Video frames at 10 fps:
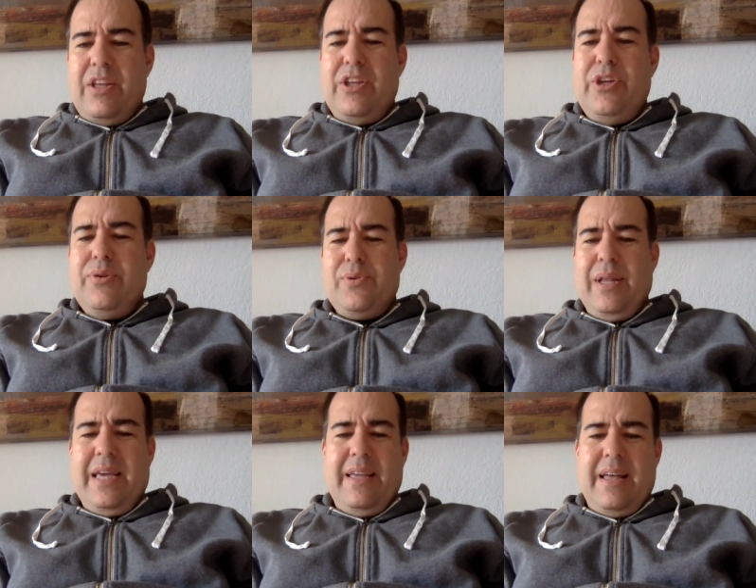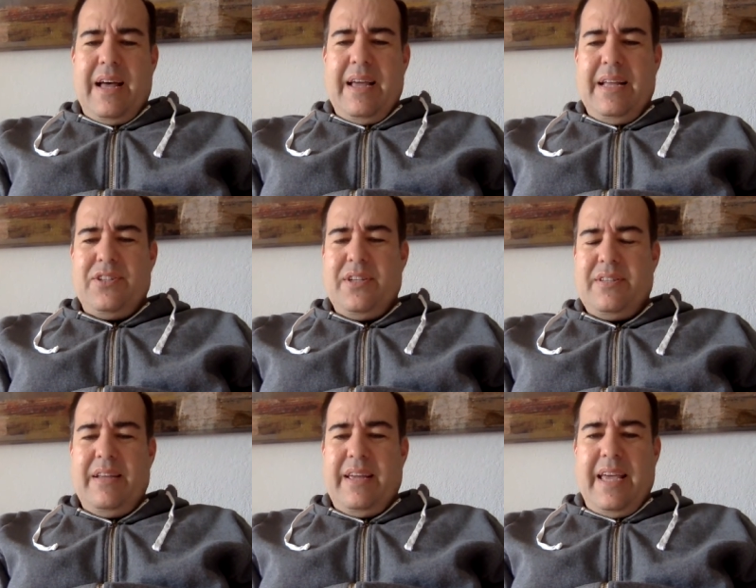usually it's
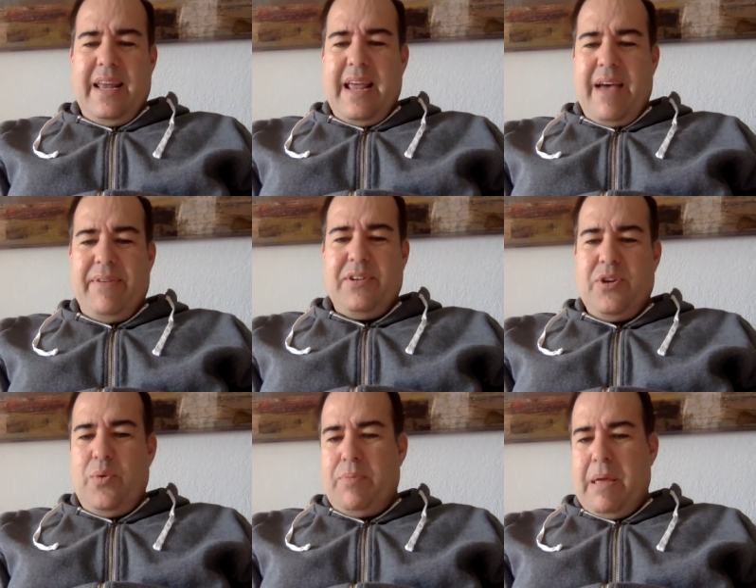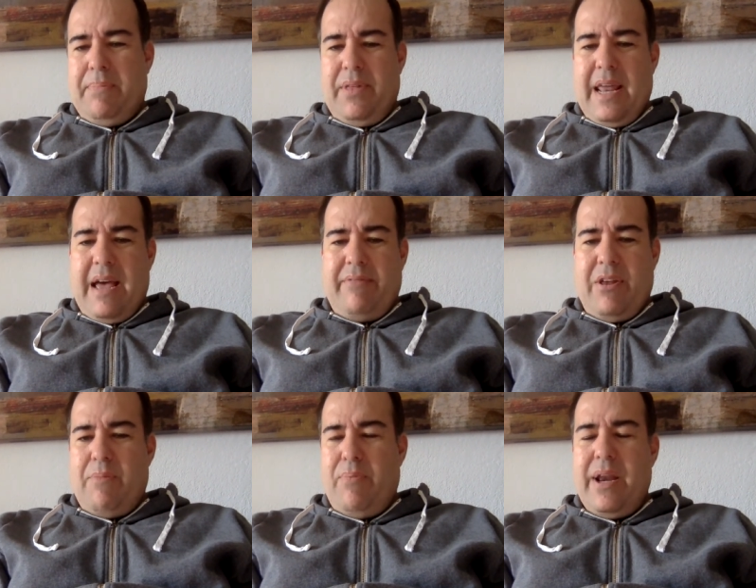just, again, having to do with people that
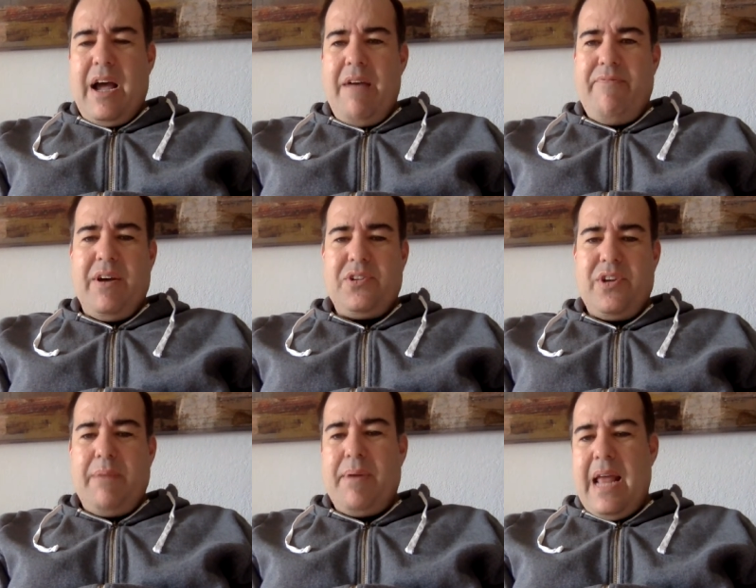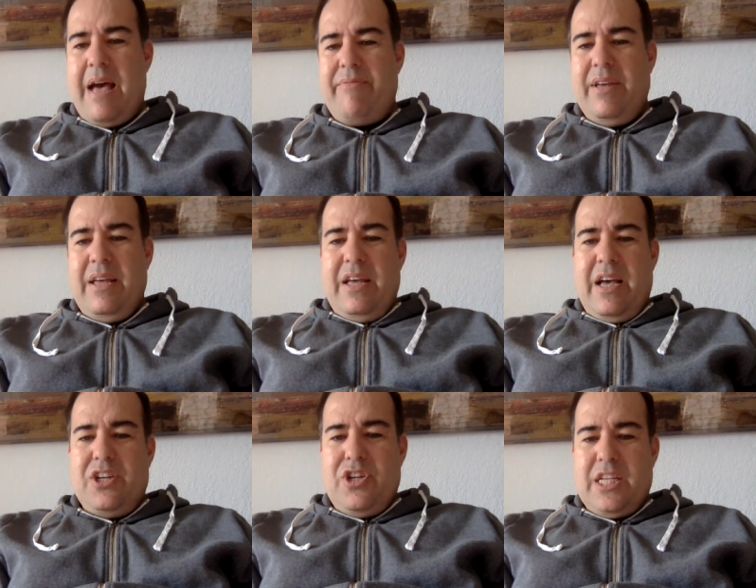are pretty high functioning but have
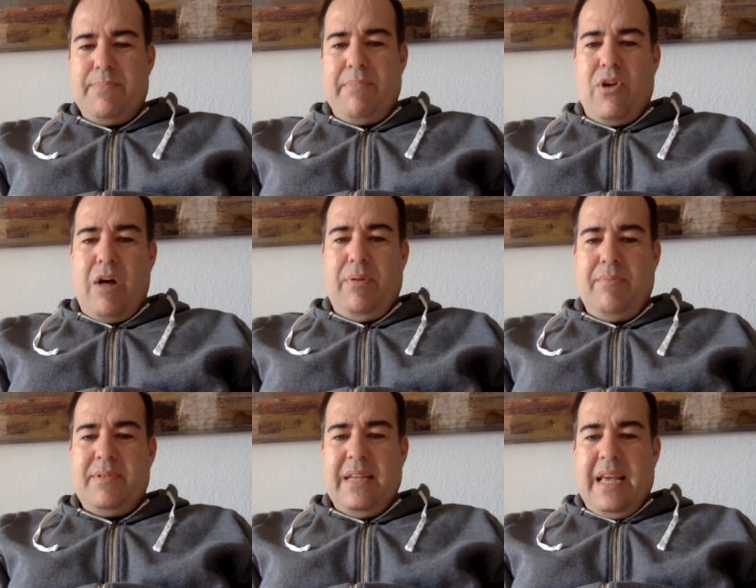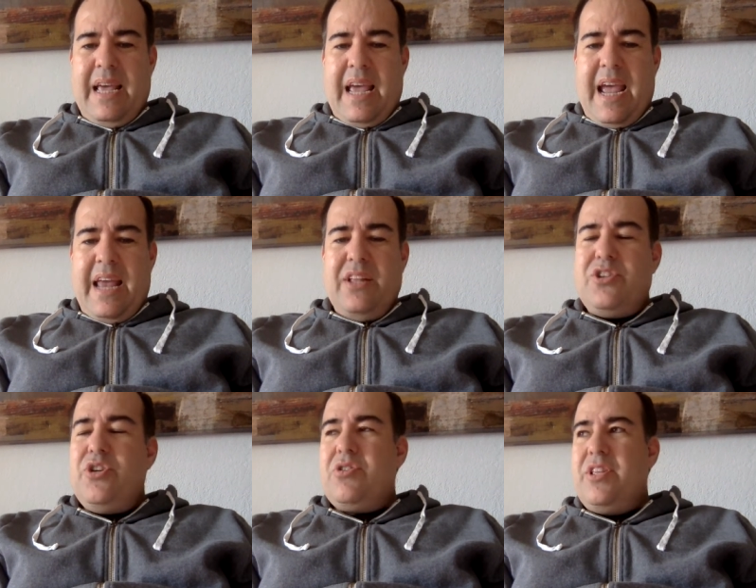adjustment problems. And it's
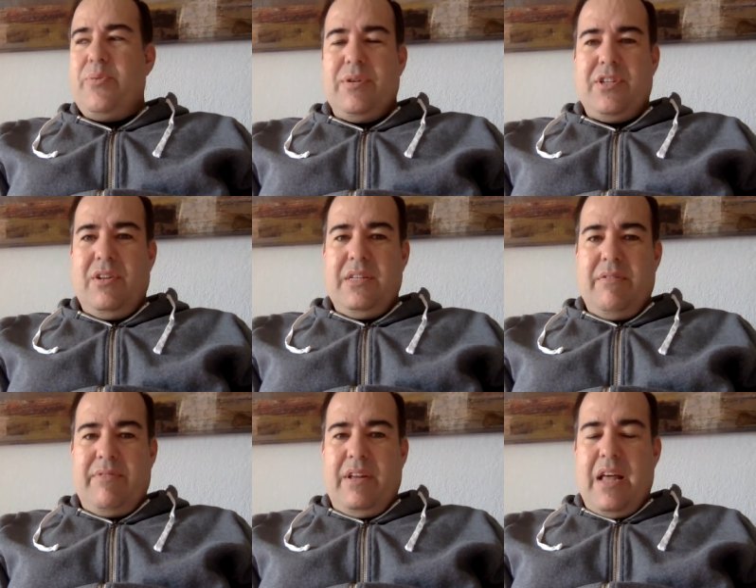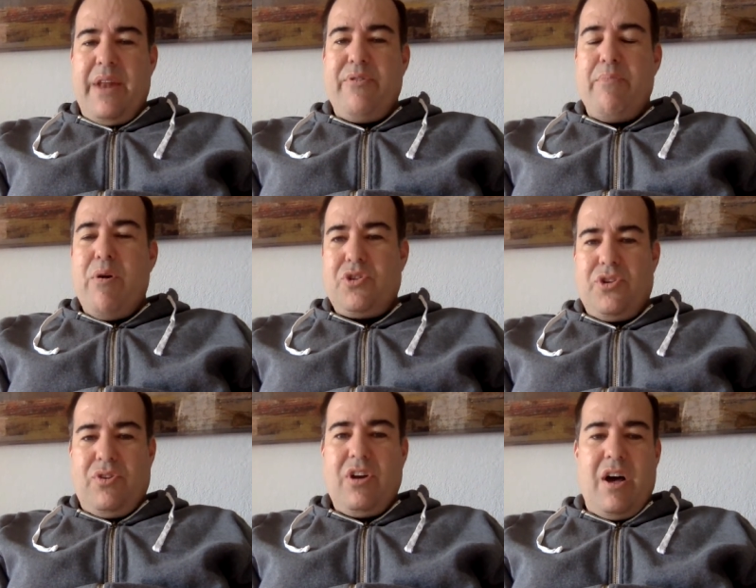usually the result of a lot of
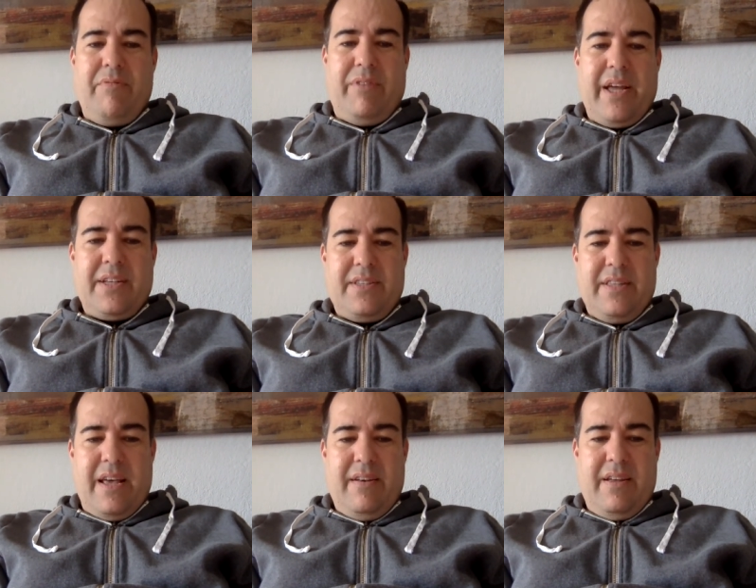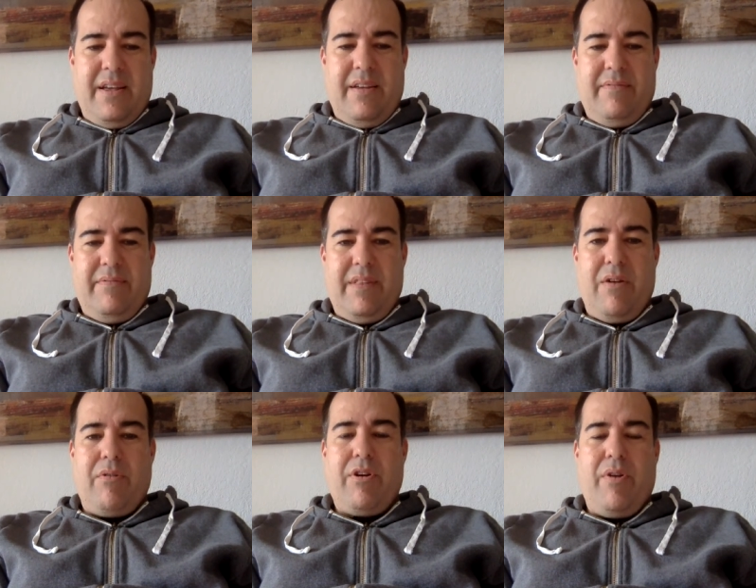emotional conflicts that
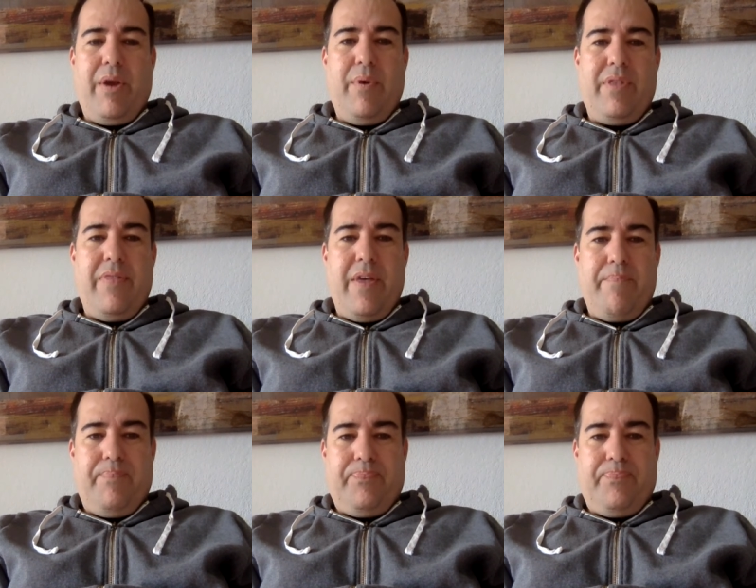are occurring within them.